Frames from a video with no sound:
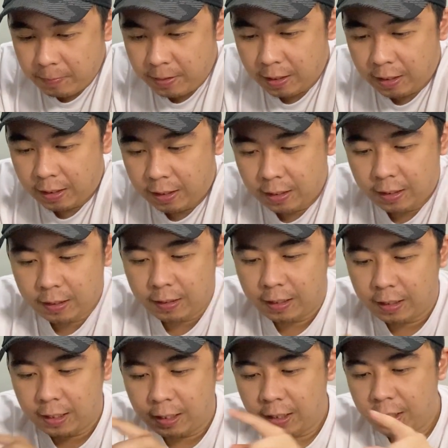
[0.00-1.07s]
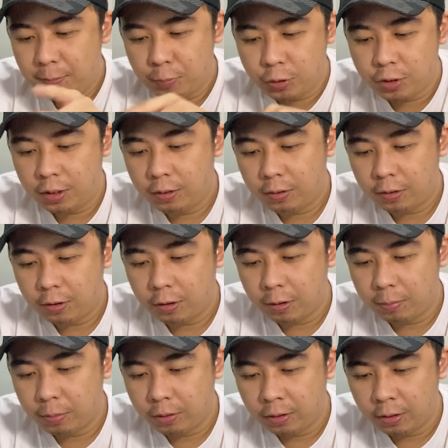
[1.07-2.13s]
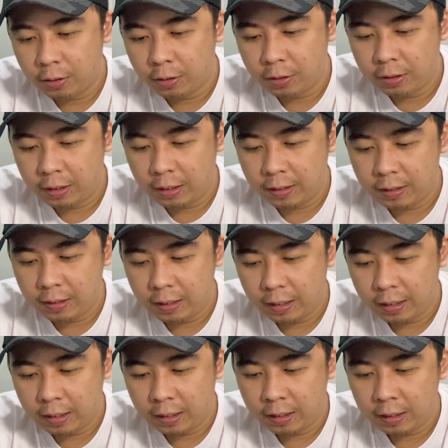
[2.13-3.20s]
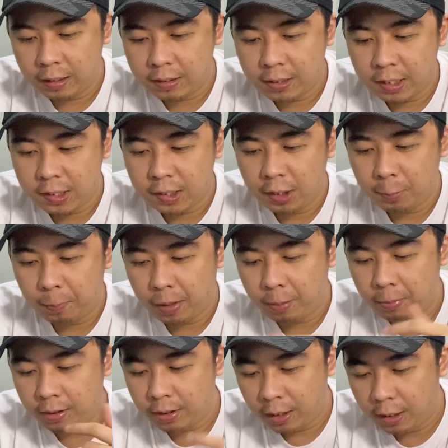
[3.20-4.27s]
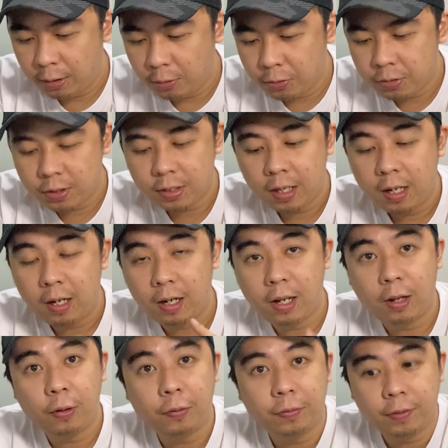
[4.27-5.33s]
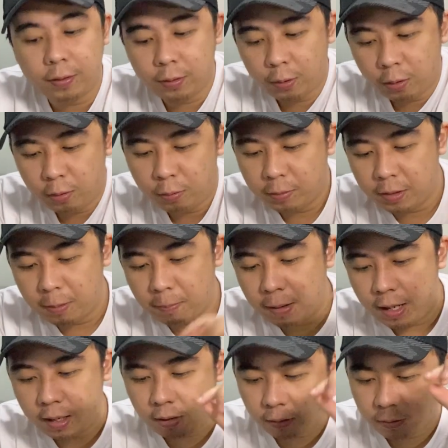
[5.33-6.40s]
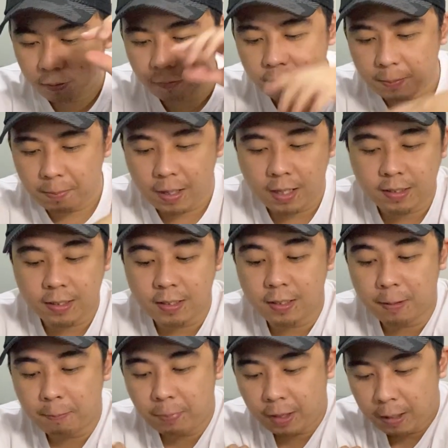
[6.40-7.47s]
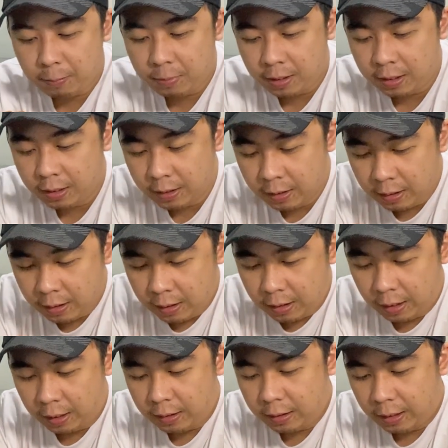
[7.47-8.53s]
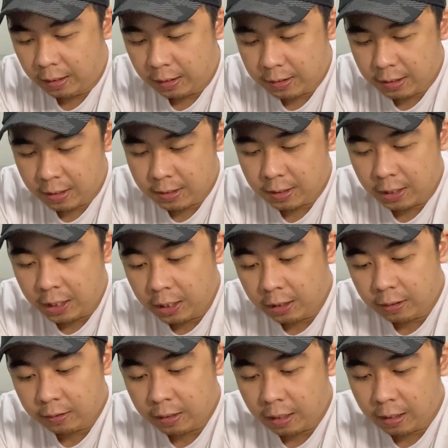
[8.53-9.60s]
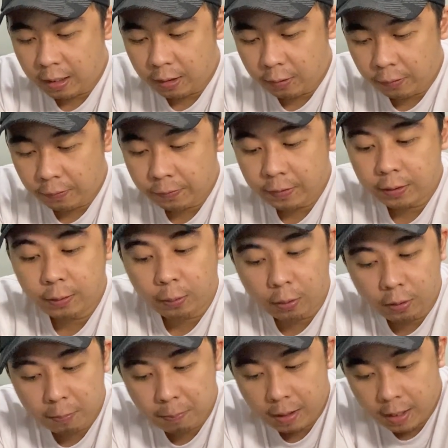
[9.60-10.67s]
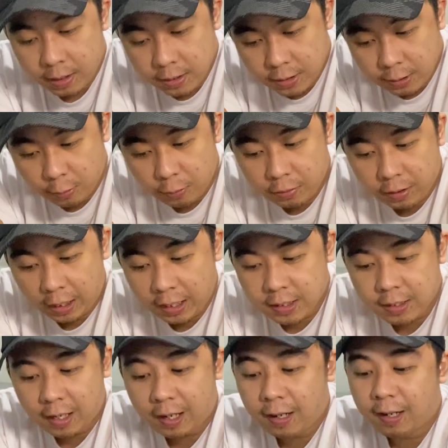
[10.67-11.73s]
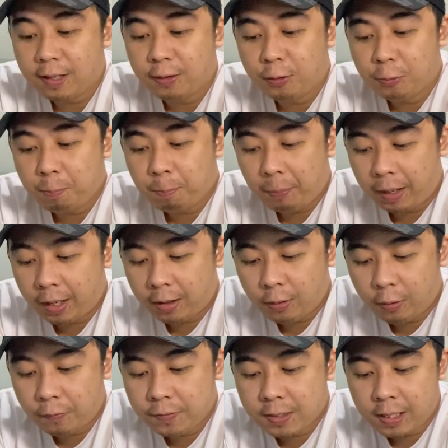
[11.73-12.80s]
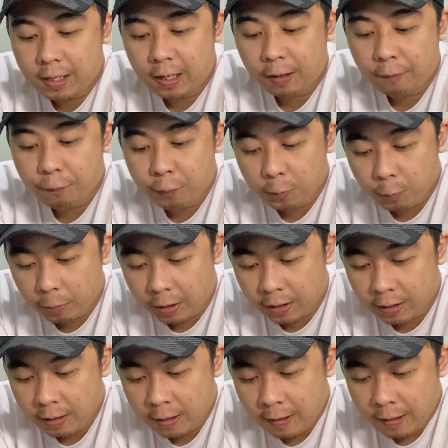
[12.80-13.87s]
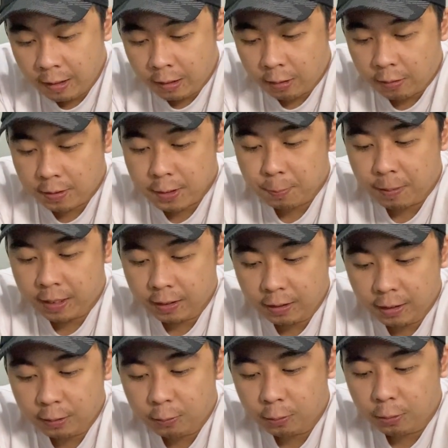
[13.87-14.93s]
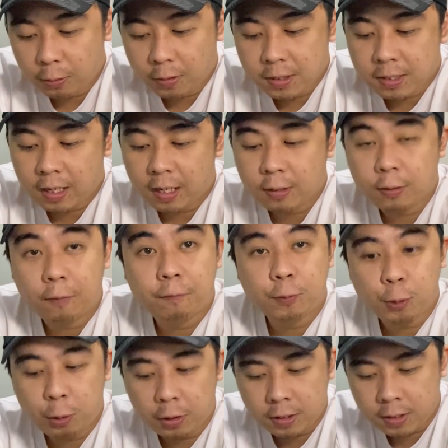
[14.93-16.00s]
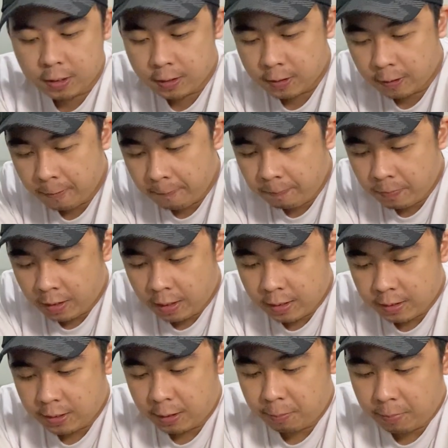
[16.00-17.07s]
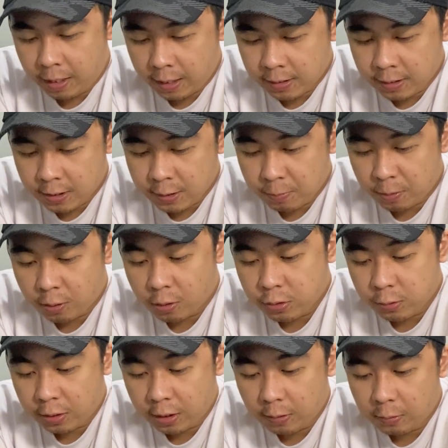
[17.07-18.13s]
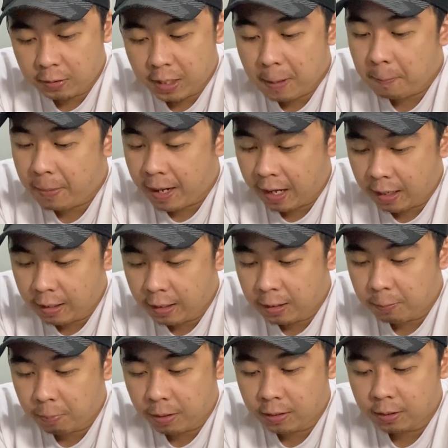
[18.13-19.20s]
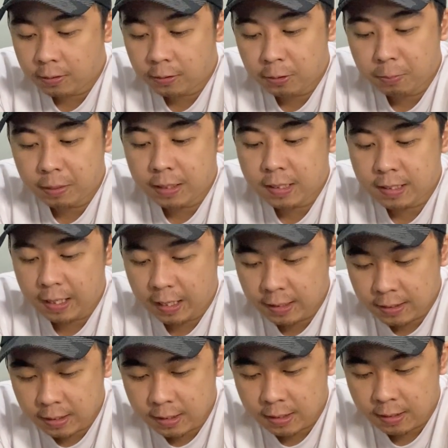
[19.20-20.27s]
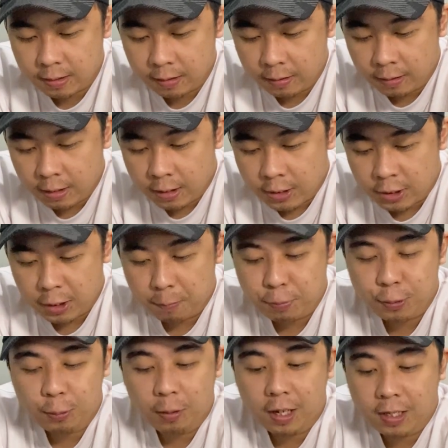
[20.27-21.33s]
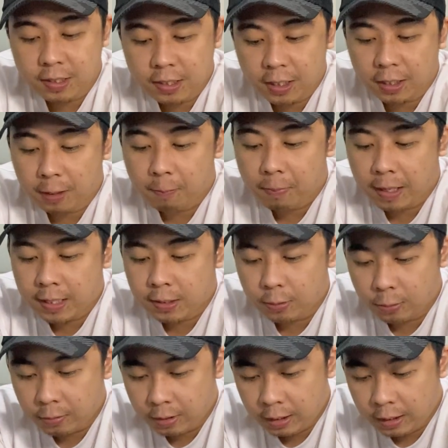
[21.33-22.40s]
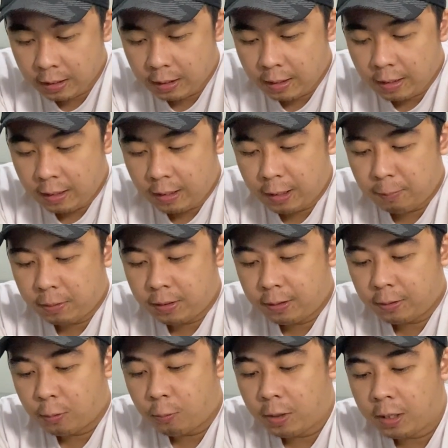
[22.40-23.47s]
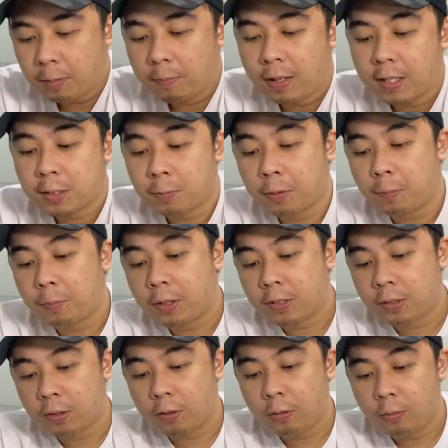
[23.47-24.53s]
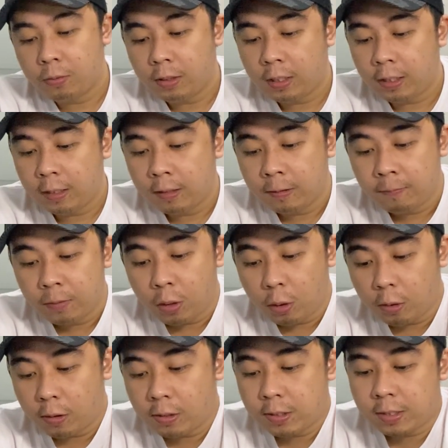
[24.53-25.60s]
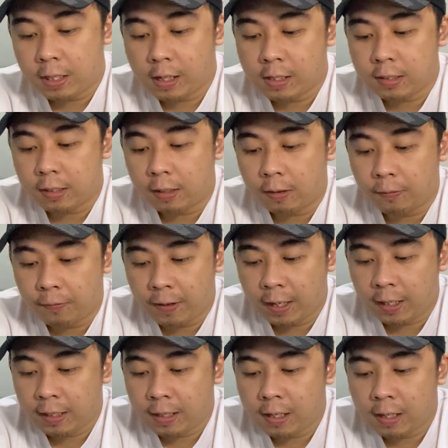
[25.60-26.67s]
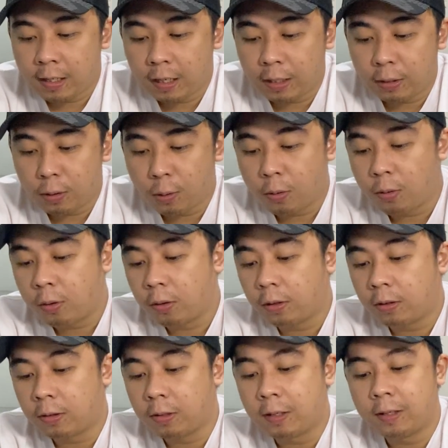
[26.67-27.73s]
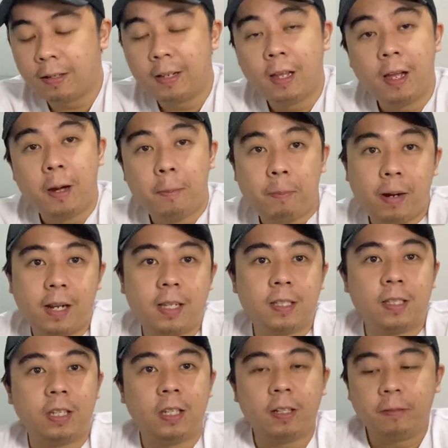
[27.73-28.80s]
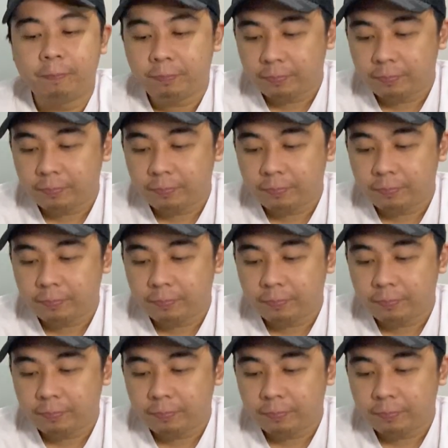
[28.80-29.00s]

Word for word: na, na emoji doon or emoticon, and then it says here Prometheus luck of the draw with the background of the boxes ng Premi, and then it says here the luck of the draw box contains a random pair of select footwear corresponding to your size of choice. Some boxes may also include apparel in predetermined sizes. Ships to N C R Plus only, limited to one box per person only. All sales are final and no return policy.